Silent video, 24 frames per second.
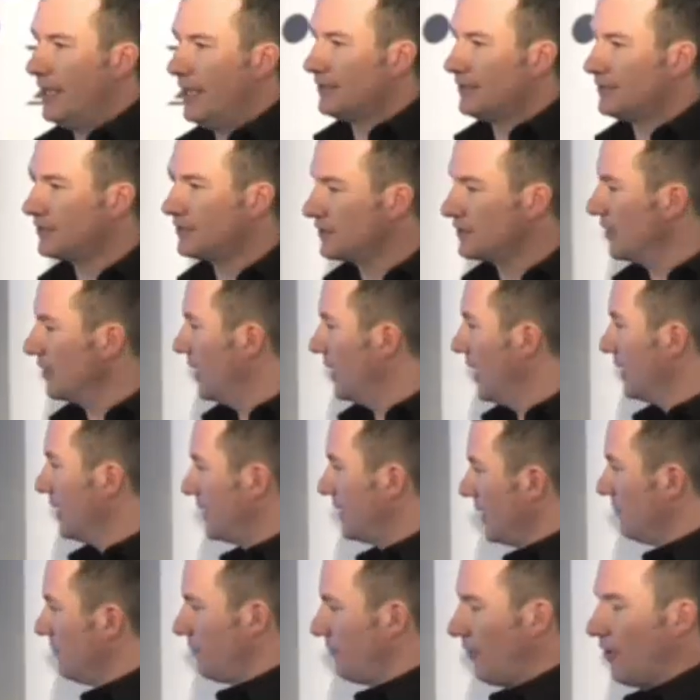It's,
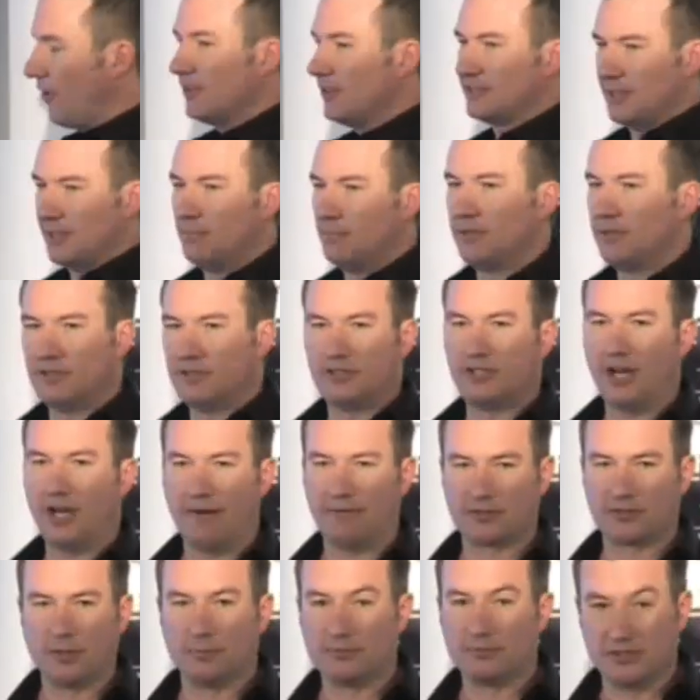again, very similar to
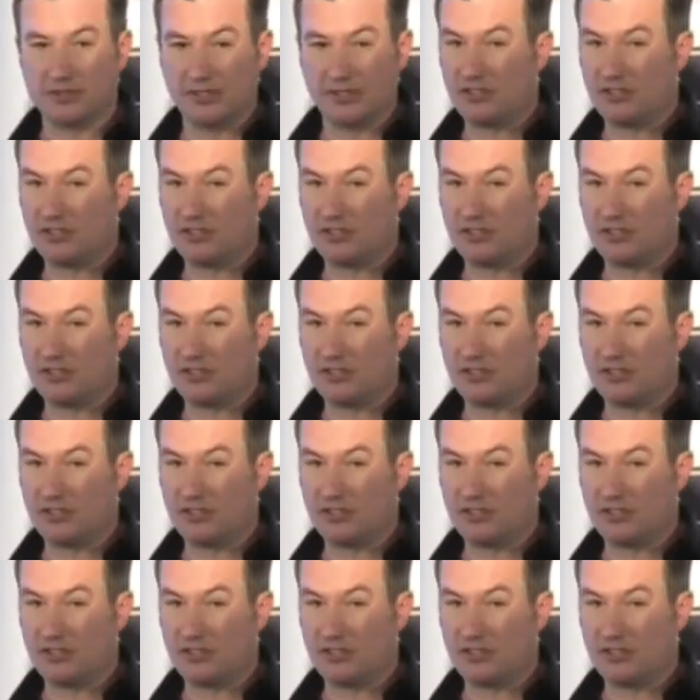JavaScript.